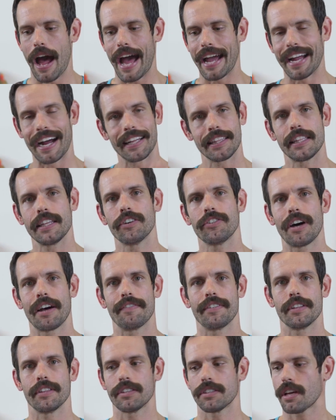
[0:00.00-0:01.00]
I got the
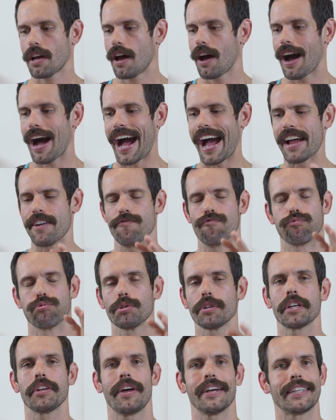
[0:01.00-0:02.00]
11s. I
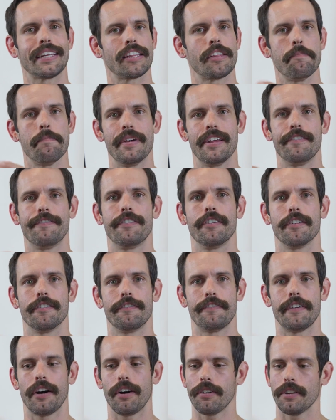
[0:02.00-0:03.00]
really liked how the midfoot
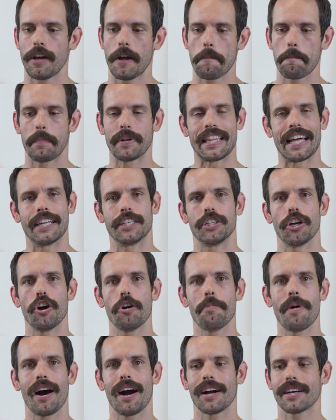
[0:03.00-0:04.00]
felt, but that toe
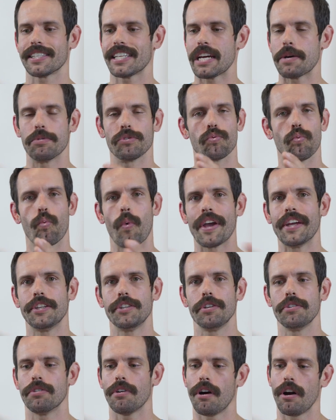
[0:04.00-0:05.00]
box, it was way
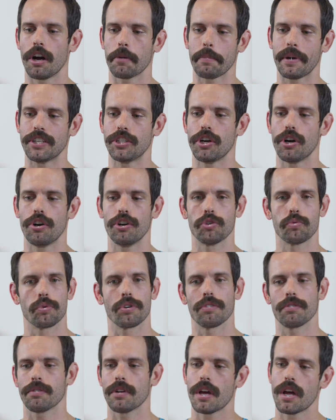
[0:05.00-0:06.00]
too long. My toes
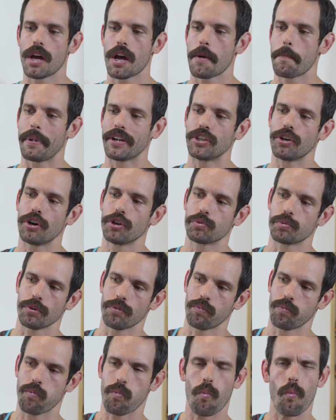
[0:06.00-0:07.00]
were
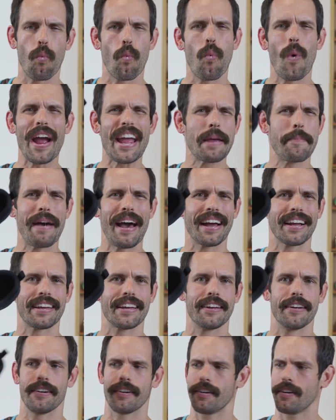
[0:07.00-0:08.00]
way back
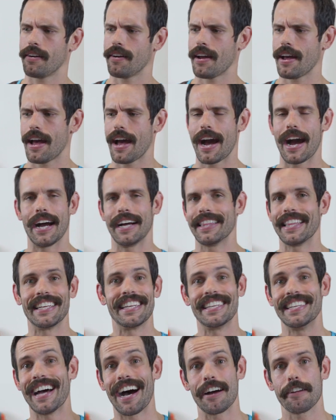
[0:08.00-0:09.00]
here. They
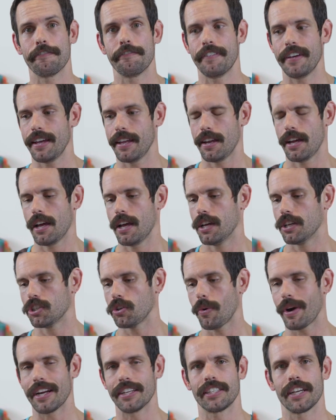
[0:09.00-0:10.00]
did not fit.
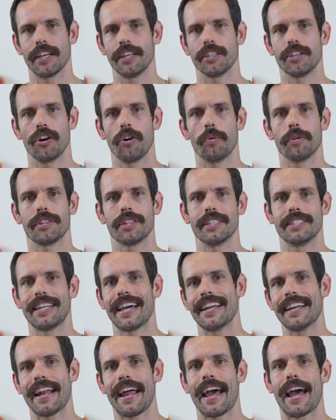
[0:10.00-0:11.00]
So I decided to go with the
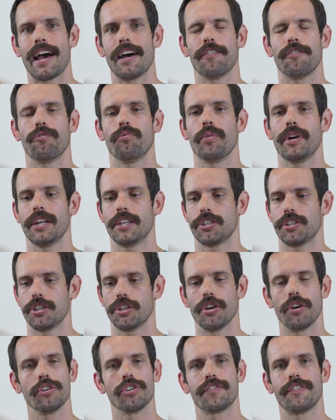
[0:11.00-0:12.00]
10.5, which the
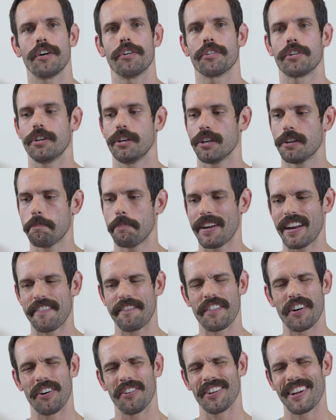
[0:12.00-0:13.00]
toes felt good, but it
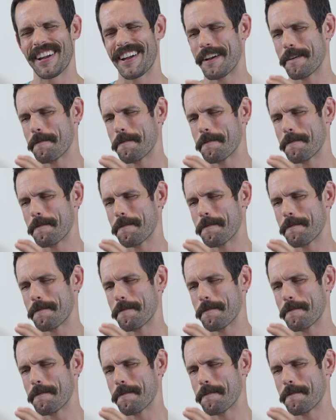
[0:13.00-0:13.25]
felt